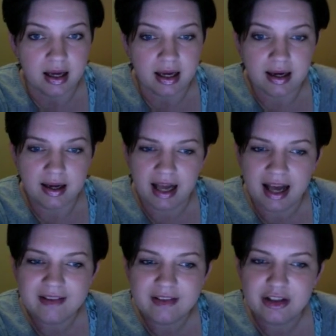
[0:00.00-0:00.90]

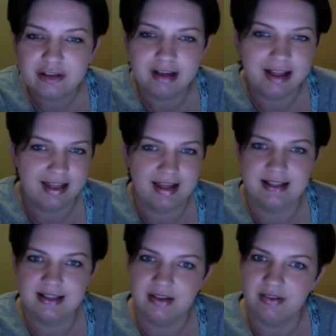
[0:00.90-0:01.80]
Have a great
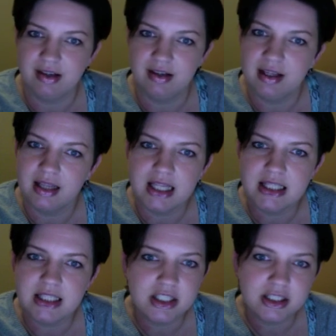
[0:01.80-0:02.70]
Thanksgiving. Eat
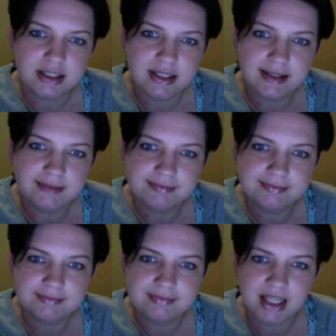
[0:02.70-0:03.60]
lots of turkey,
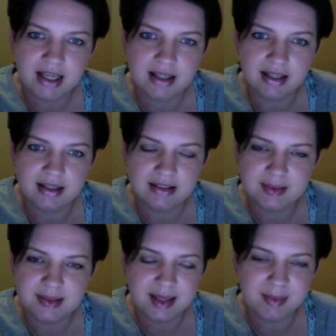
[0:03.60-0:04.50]

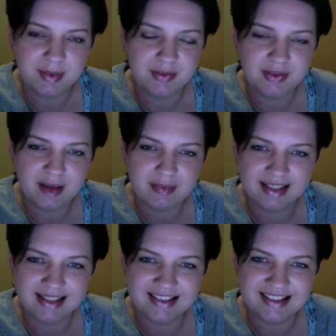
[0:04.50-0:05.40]
spend time with your
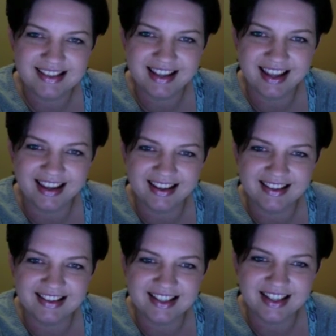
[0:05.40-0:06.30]
families,
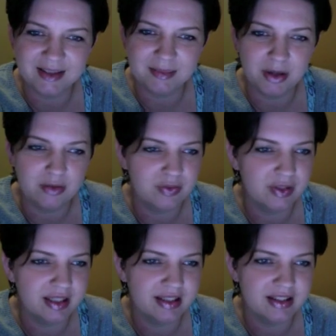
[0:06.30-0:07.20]
and
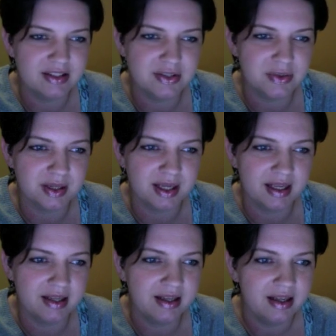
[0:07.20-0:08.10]
hopefully
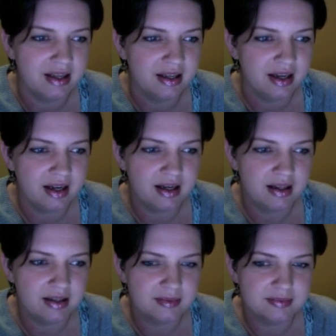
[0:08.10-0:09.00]
enjoy
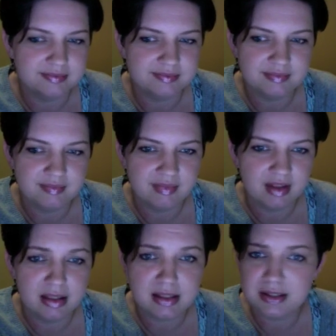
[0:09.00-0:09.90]

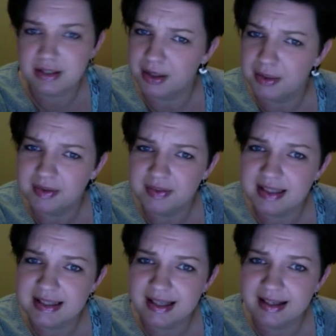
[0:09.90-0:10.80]
the snow if
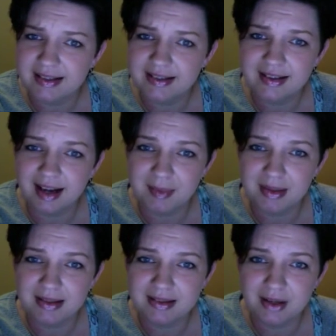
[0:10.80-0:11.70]
it's there. I'm
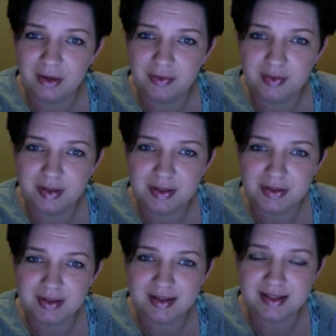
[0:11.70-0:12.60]
going to hopefully
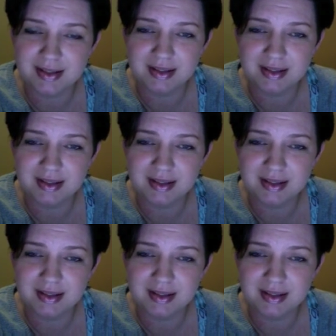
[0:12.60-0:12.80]
enjoy the snow